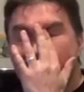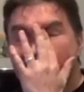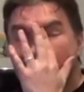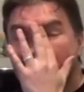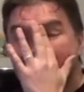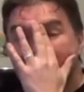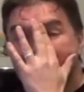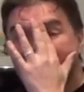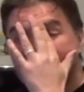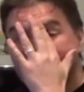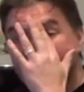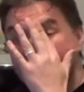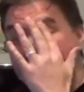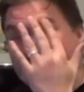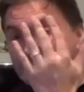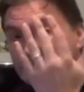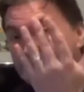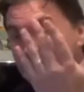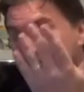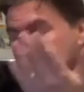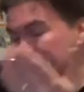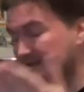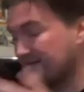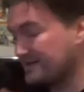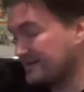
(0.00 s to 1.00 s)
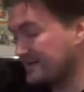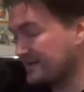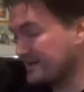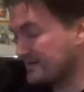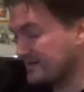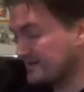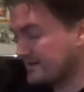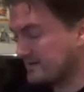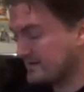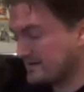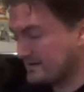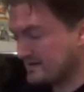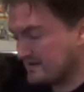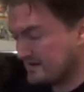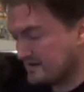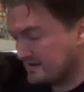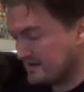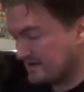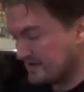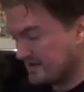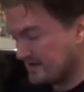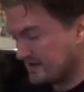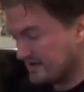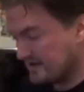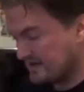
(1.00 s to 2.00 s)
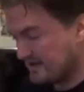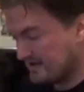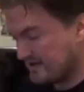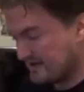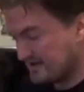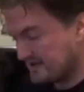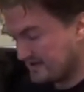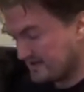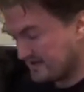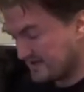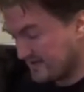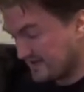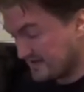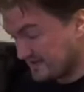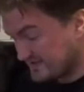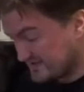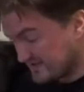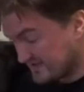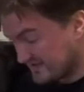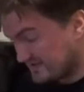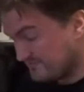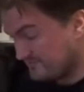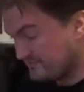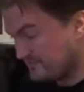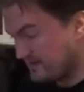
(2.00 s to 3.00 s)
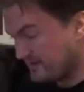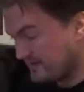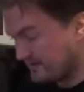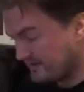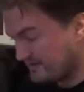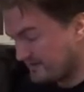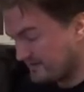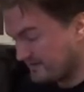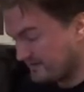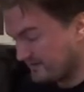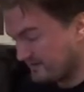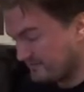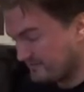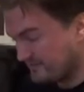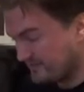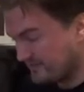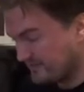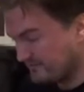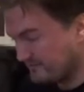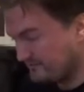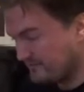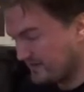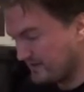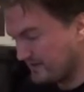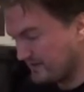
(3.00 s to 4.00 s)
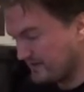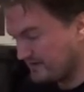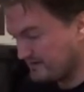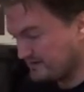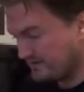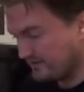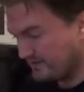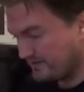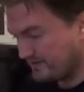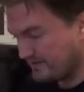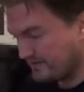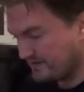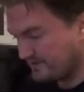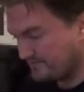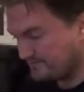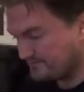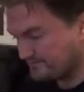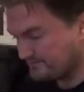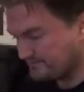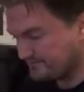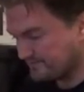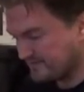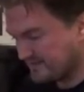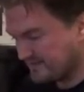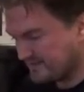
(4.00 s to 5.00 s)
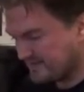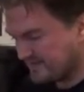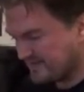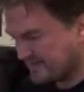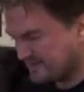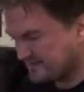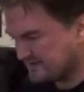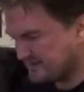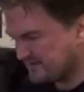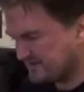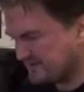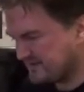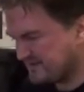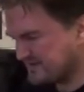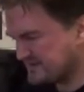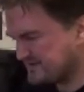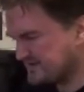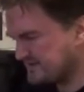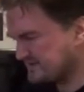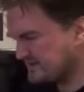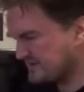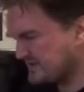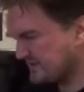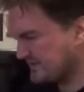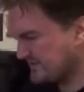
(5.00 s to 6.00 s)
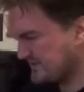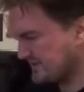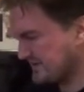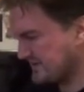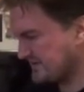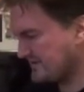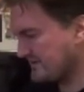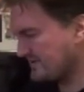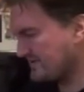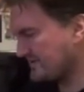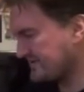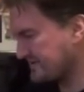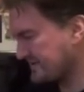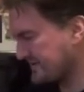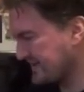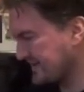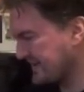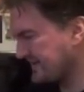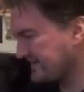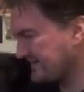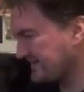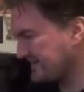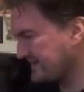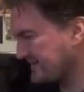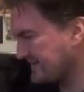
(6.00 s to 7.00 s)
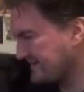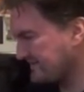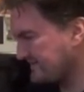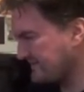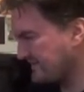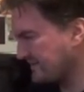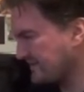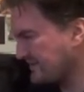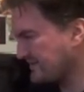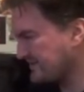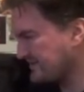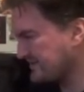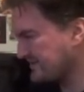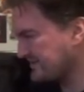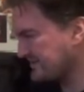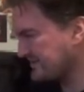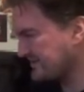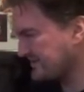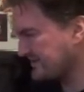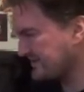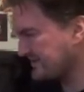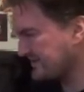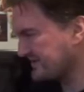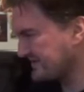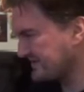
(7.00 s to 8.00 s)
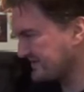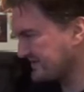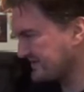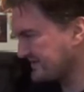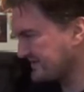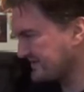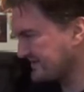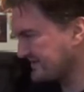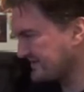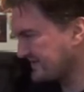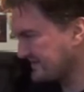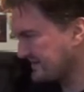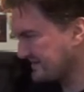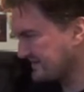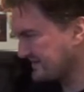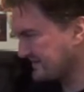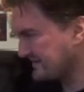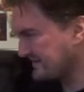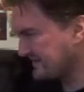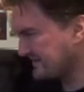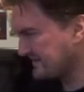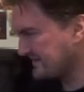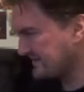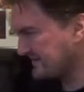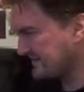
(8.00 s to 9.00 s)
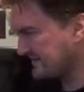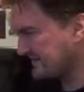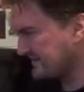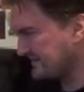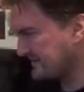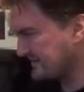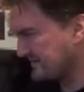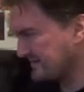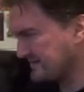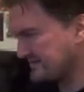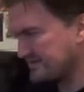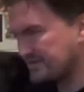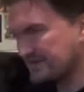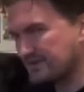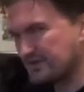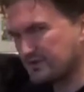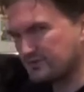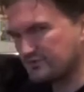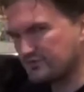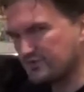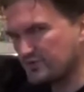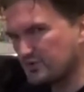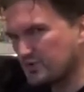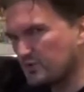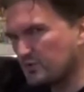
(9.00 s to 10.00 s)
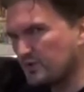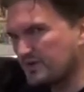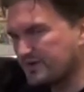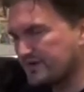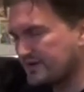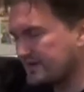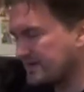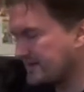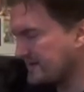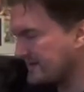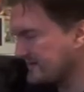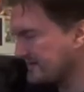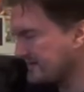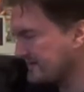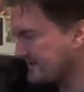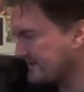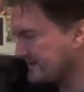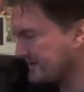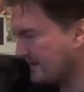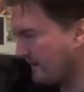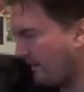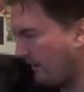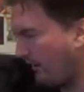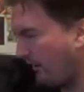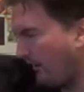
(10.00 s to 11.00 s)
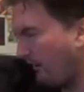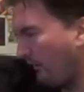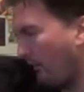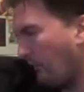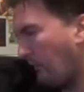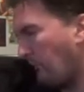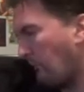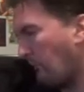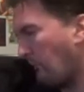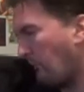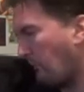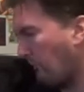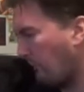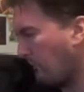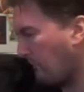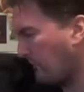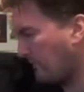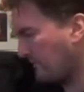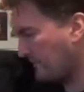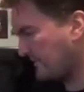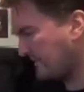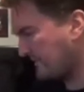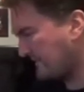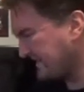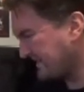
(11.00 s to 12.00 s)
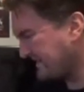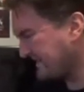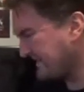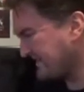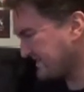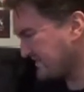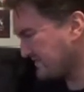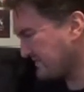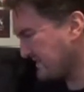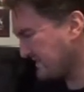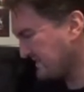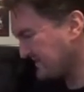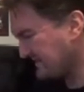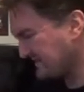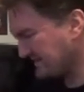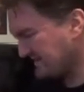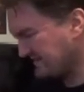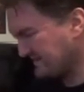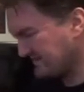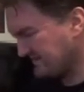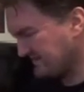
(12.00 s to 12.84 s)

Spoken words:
I guess you call it, in there. And it's a compelling thing. I don't like this new cover they got because, again, that focuses on the, you know, the Gru at the end. It's like, I mean, that's what